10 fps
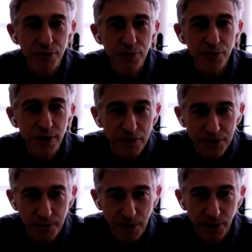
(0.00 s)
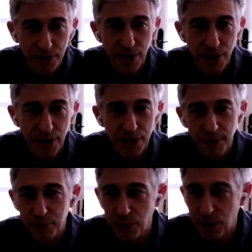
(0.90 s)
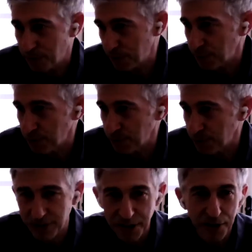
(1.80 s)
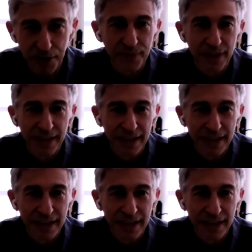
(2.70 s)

in the UK, there's something called an unexplained wealth order, which, you know,